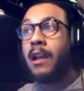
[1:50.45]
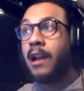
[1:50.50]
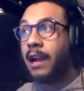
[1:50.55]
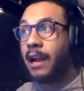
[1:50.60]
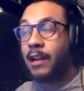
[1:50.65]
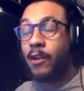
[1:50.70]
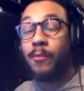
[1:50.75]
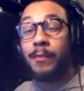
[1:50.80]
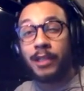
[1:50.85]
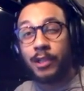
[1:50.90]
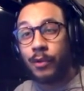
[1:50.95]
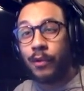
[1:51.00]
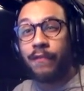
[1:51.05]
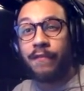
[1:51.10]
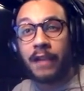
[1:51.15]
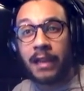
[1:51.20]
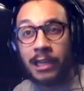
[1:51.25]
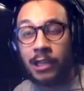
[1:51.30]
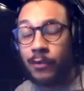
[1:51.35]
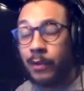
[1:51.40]
I don't mean to
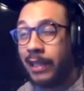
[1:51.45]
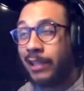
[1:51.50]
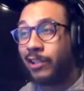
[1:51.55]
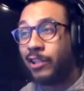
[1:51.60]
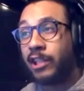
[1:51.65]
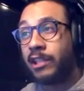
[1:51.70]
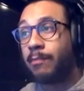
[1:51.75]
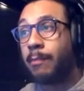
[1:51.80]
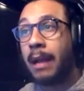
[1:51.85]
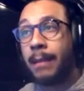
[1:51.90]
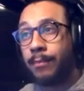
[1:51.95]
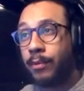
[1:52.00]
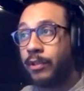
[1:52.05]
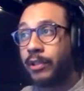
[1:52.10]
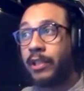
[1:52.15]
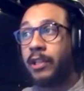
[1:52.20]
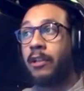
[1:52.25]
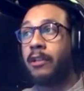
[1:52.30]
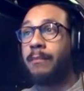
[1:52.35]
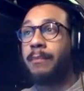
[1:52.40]
offend you. It's just my
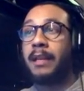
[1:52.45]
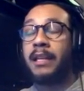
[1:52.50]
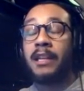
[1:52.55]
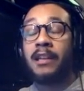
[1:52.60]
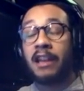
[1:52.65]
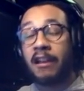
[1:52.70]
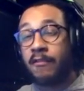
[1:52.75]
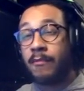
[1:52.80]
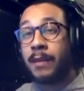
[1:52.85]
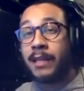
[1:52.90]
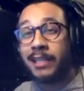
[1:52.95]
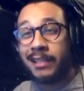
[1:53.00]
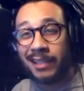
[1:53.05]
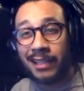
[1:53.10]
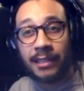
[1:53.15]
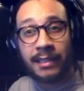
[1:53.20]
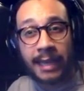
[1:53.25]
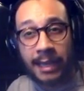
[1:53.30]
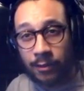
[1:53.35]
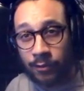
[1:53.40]
personal opinion. Everybody is
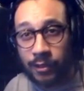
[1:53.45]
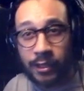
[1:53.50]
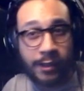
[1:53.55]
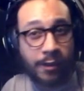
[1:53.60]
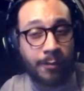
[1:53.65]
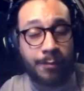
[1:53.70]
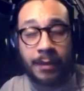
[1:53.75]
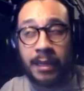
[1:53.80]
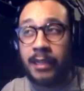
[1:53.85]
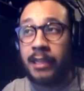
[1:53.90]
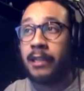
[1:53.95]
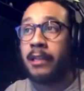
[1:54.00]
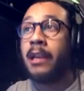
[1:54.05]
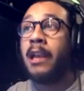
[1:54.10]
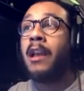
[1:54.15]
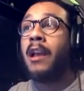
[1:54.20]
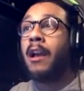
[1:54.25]
entitled to their opinion.